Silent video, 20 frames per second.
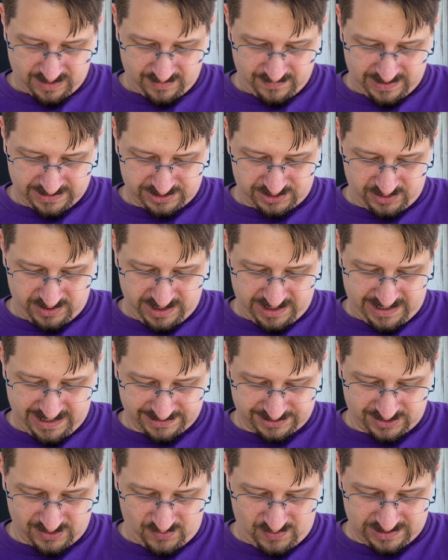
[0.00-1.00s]
make sure you
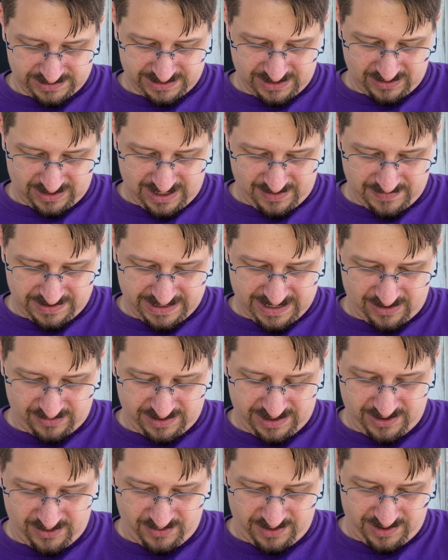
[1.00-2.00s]
catch the ones that are coming down
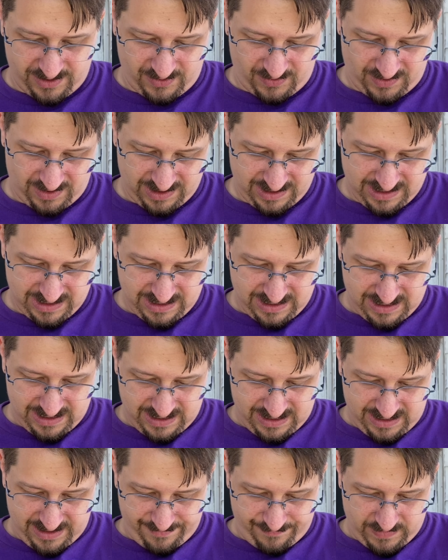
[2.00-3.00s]
near you,
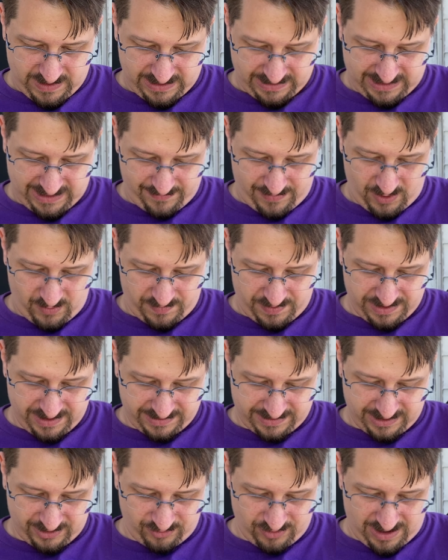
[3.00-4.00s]
and keep hoping
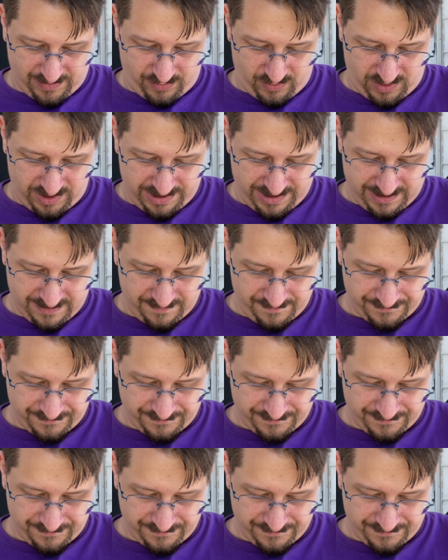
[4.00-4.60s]
that they drop one